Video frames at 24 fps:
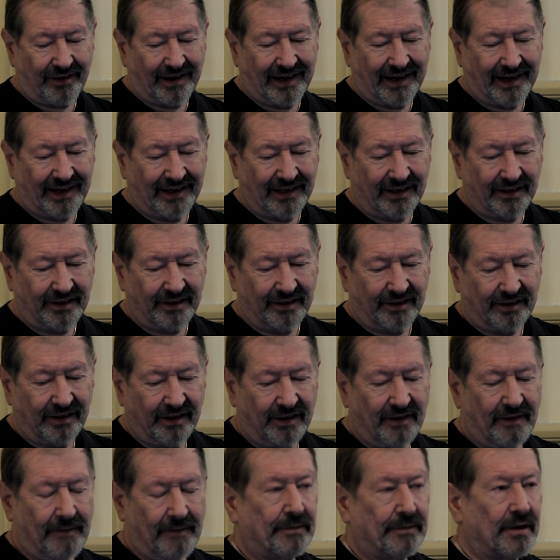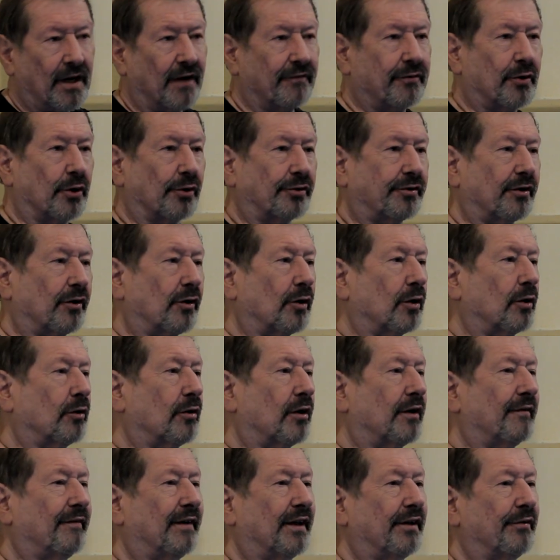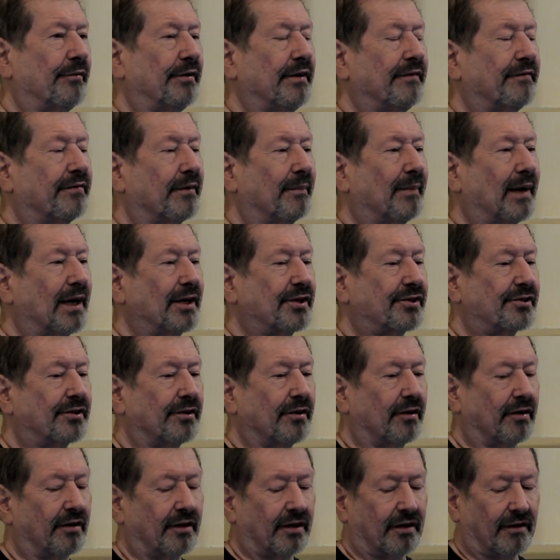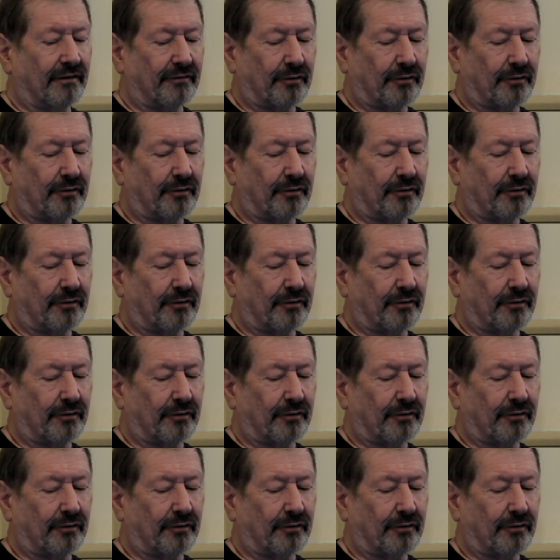And of course, I've got a lot of other information on it.